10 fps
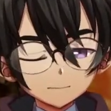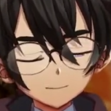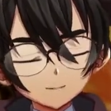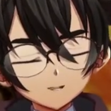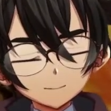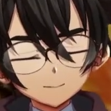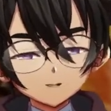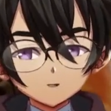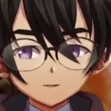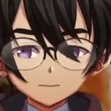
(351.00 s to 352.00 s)
it does sell
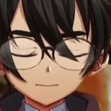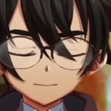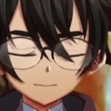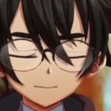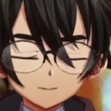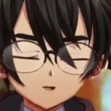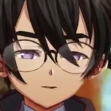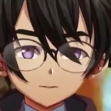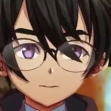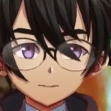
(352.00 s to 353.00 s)
them more burgers. I don't know
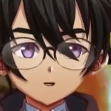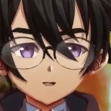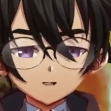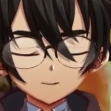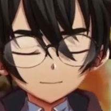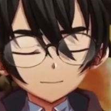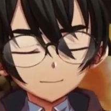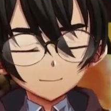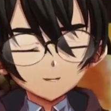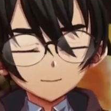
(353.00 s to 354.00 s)
if it's
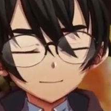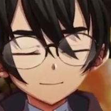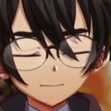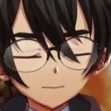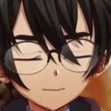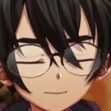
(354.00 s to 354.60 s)
actually Wagyu or